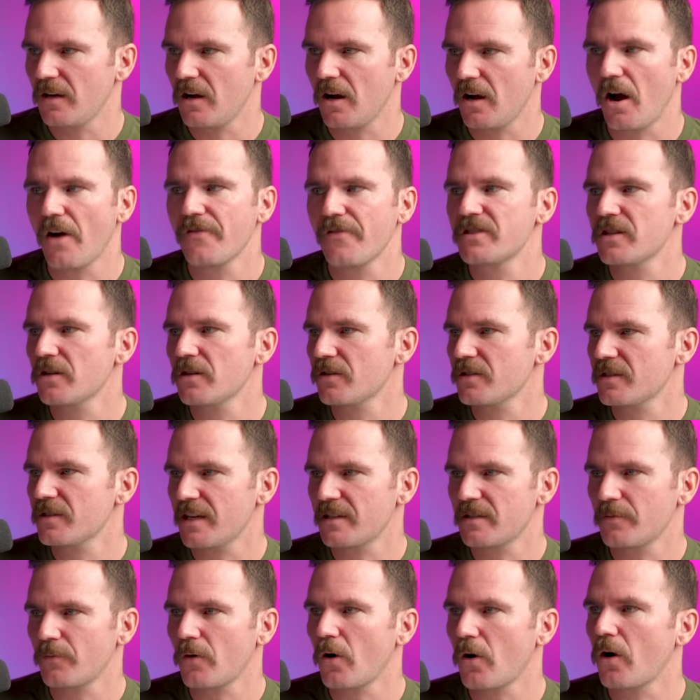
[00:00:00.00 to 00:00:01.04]
It obviously looks
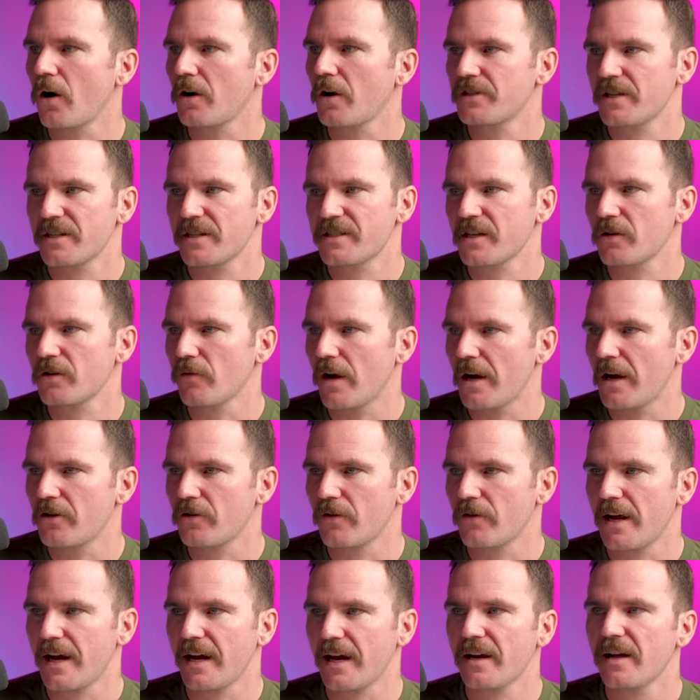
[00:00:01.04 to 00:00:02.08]
like some artistic
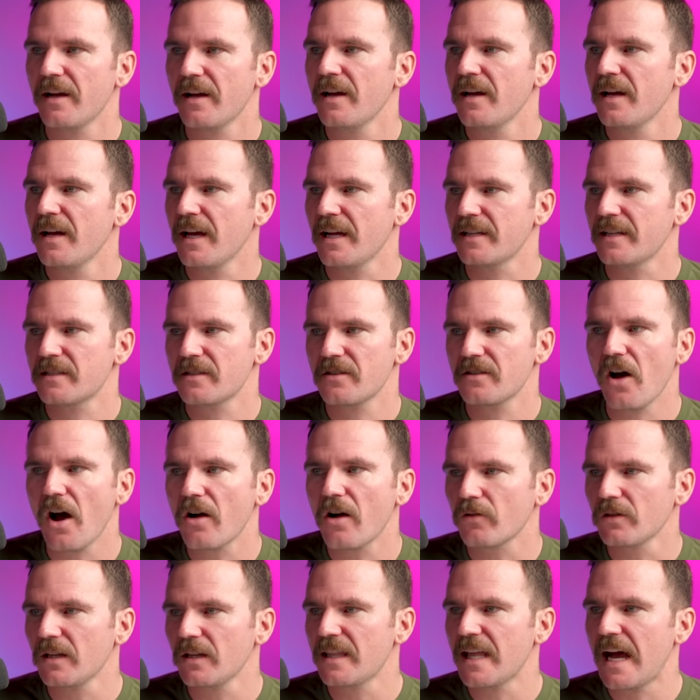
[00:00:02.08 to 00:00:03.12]
rendering. It's
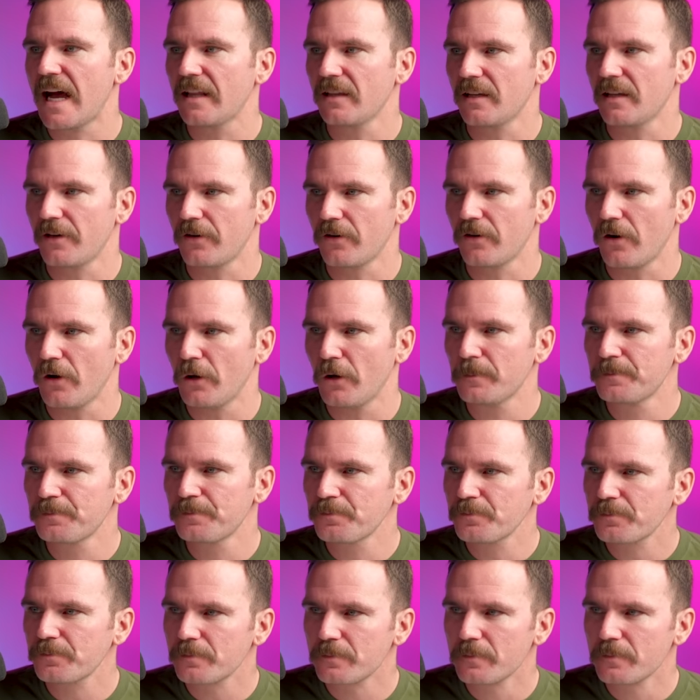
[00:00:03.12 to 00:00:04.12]
not really that literal.